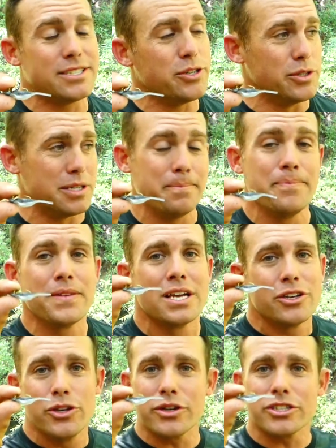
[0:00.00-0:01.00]
to them.
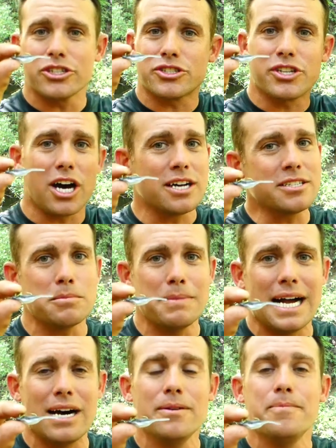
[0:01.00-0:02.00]
You can just toss them
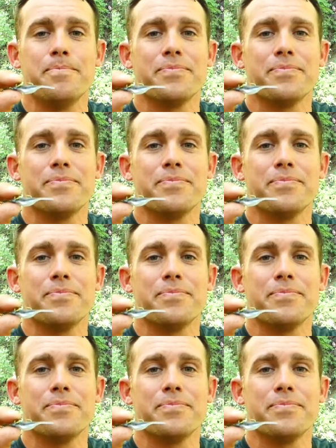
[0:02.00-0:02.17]
out,